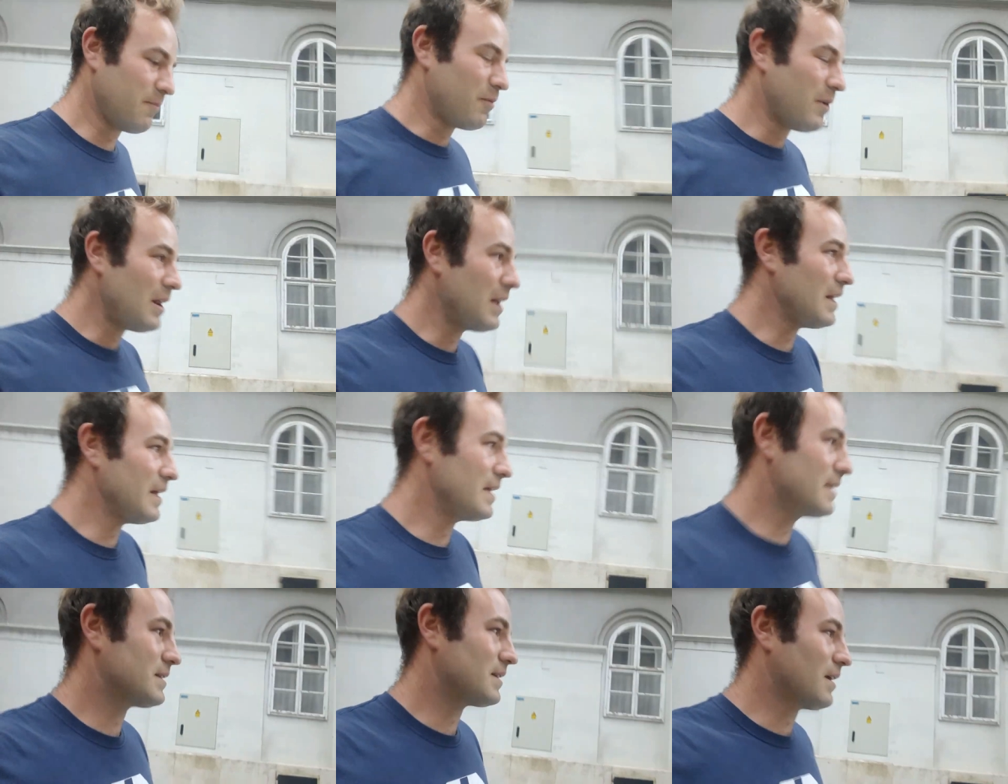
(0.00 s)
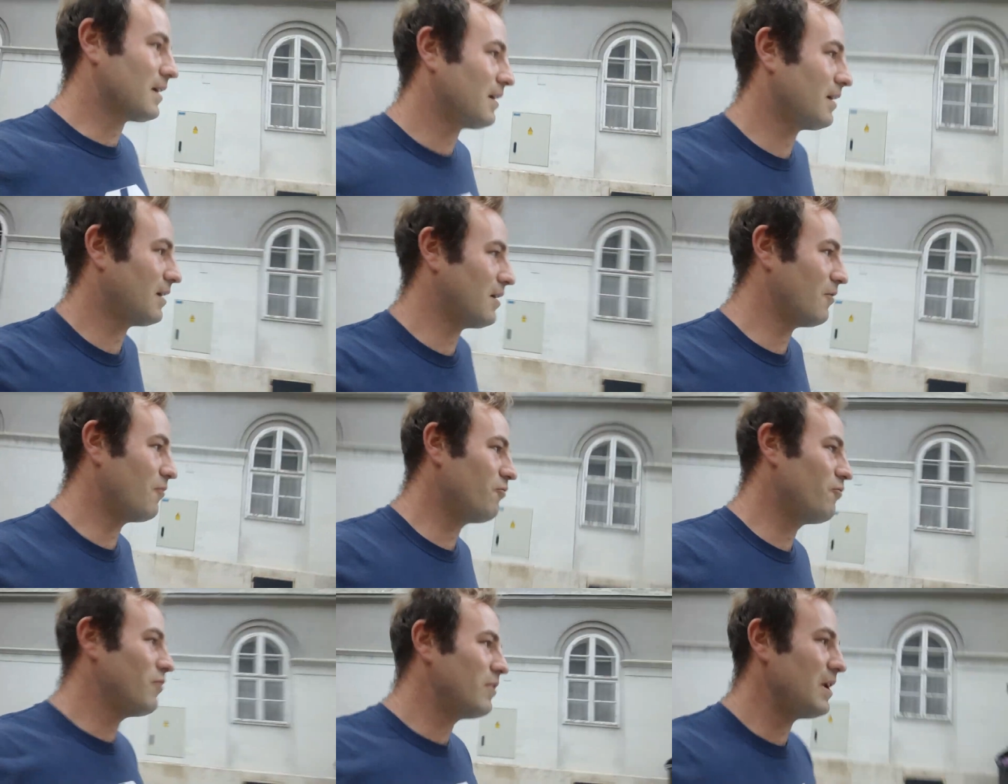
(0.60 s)
really is a
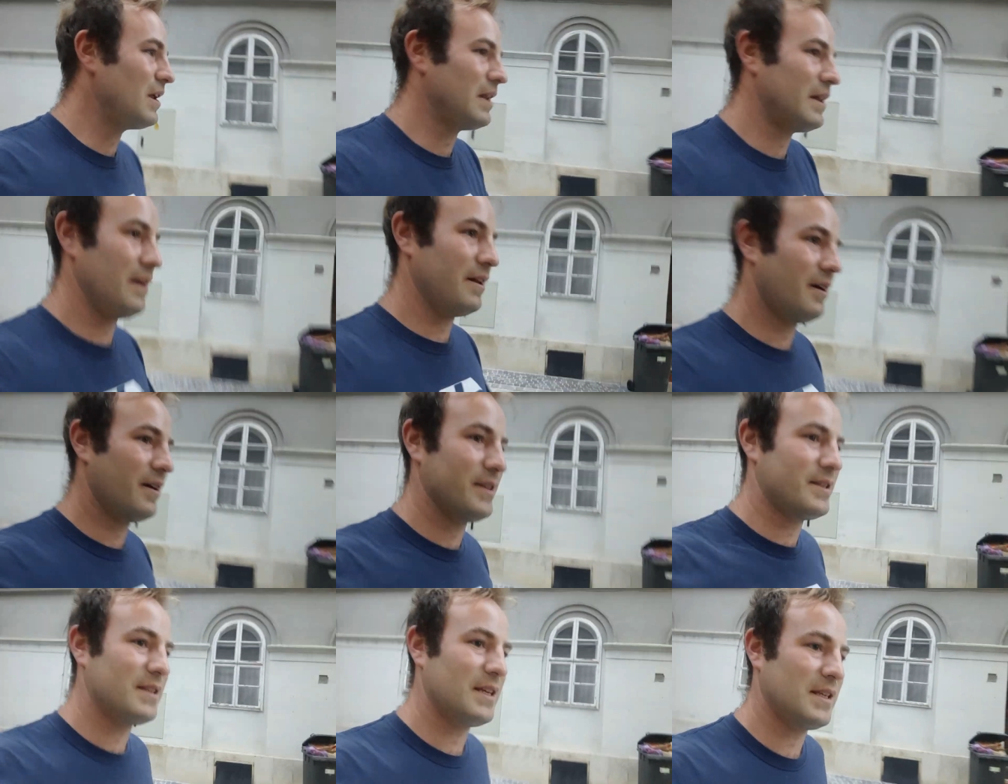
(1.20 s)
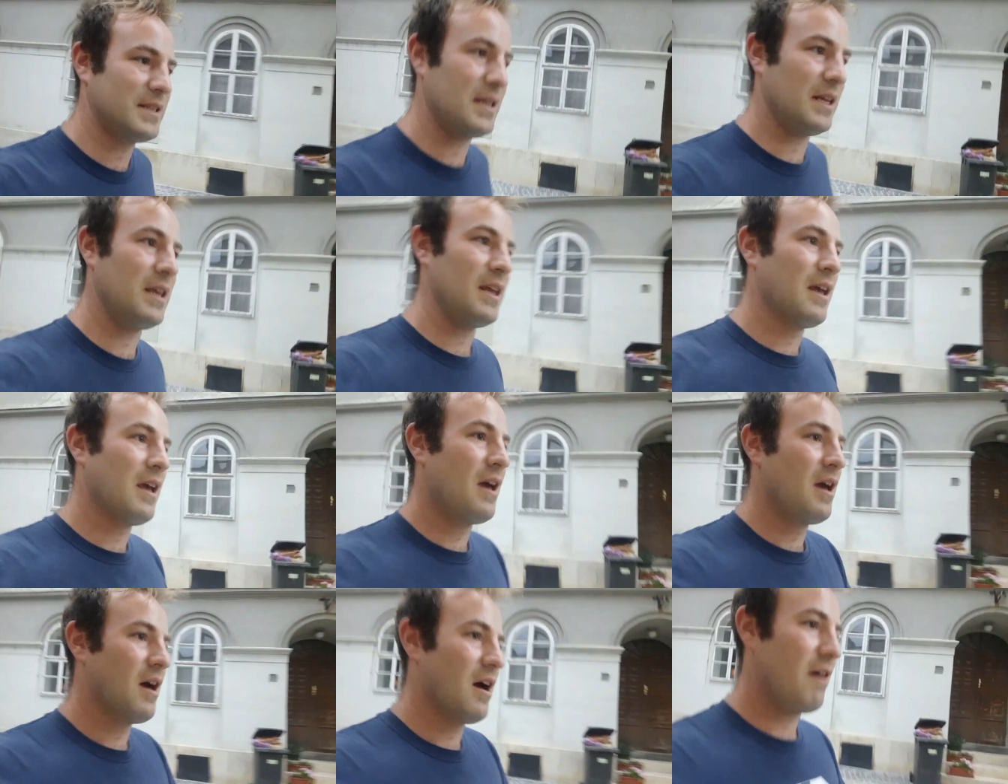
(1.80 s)
really nice city.
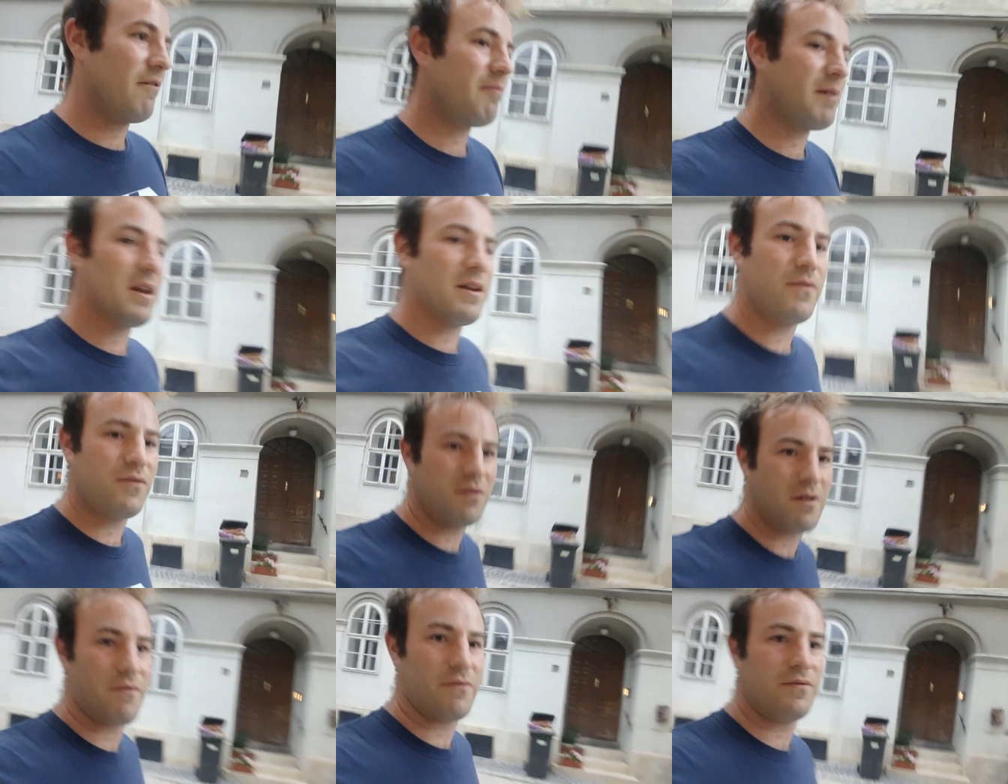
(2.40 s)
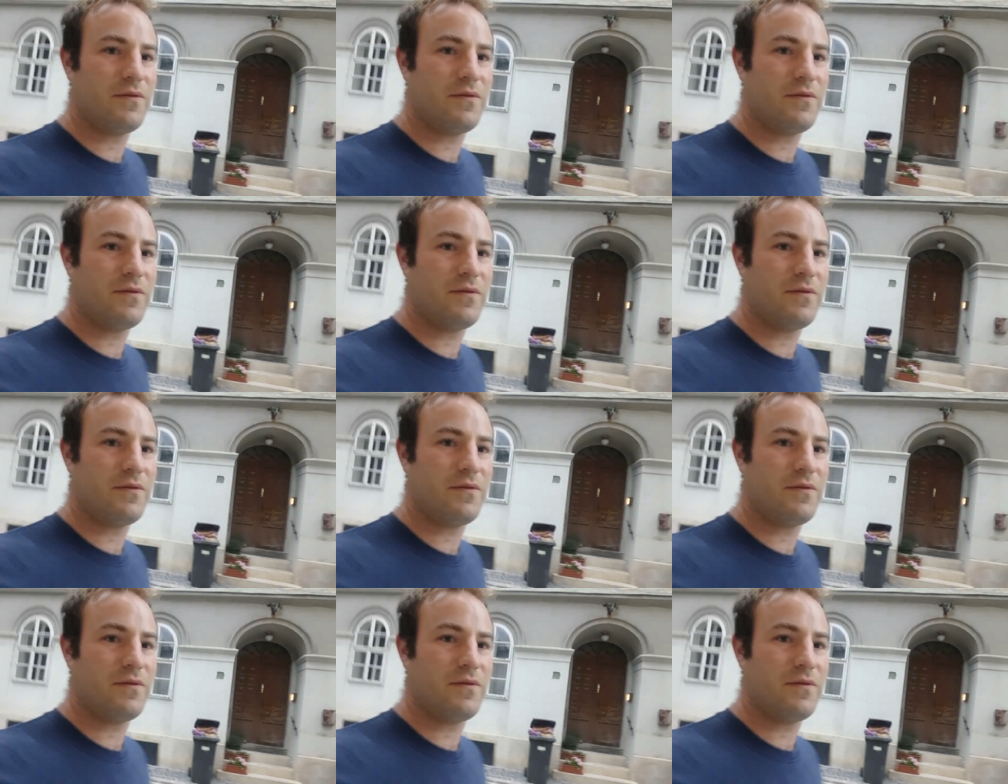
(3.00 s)
I've made a few other